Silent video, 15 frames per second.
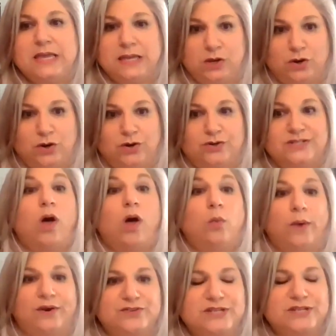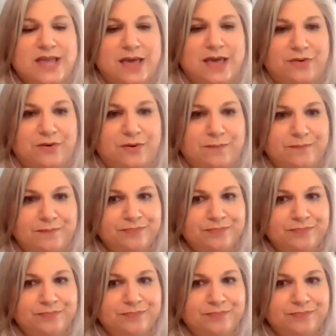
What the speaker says: here while we're together.